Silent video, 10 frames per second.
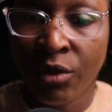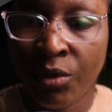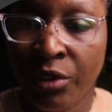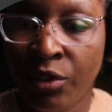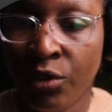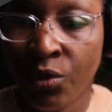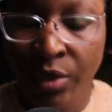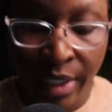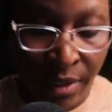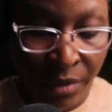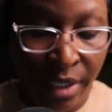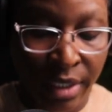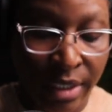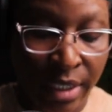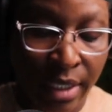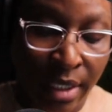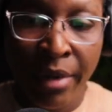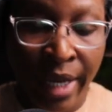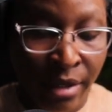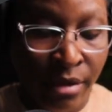going to name it
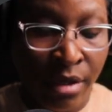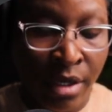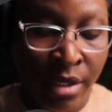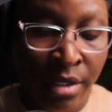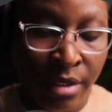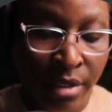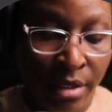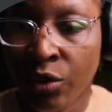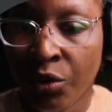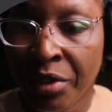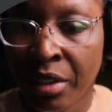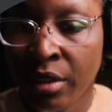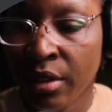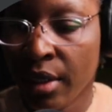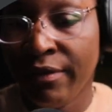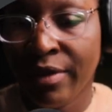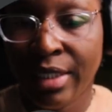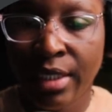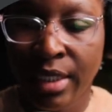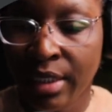Python tutorial. Leave
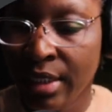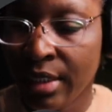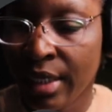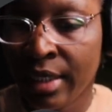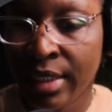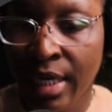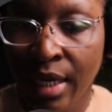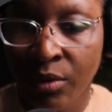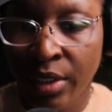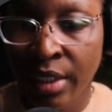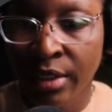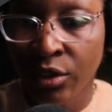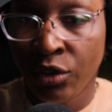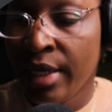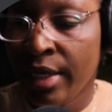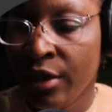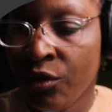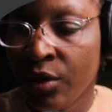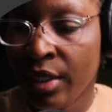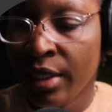the settings as how it is, and
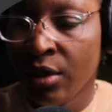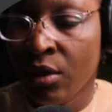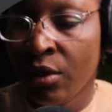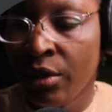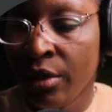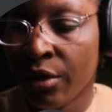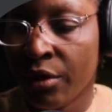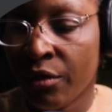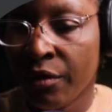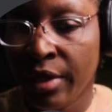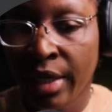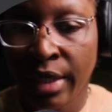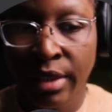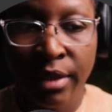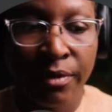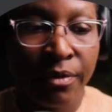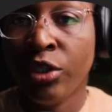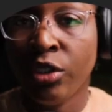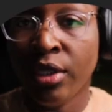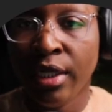then you click on create.
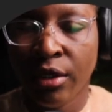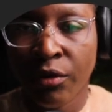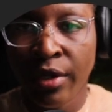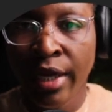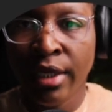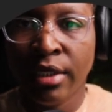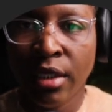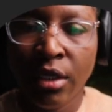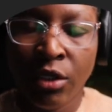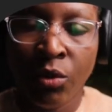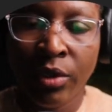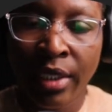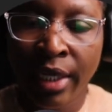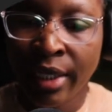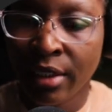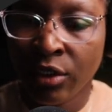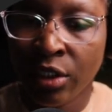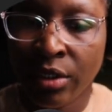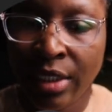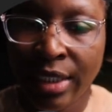Once you click create, you will get
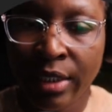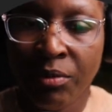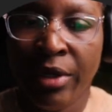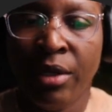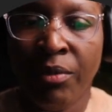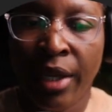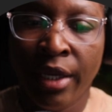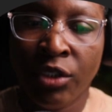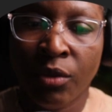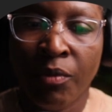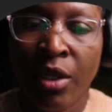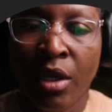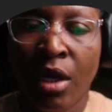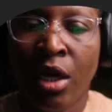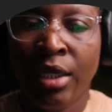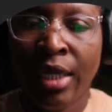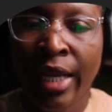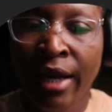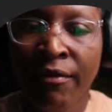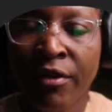to this main page. On the
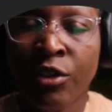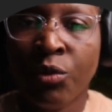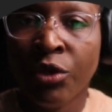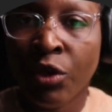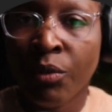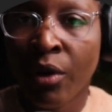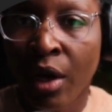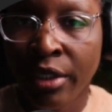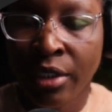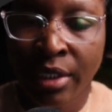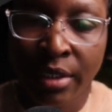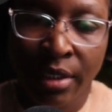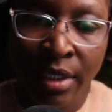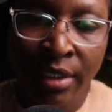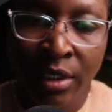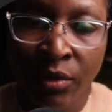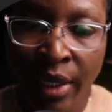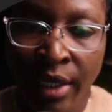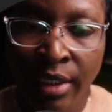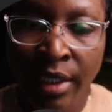left is where your projects is
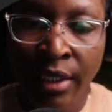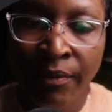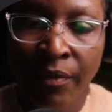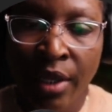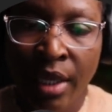located,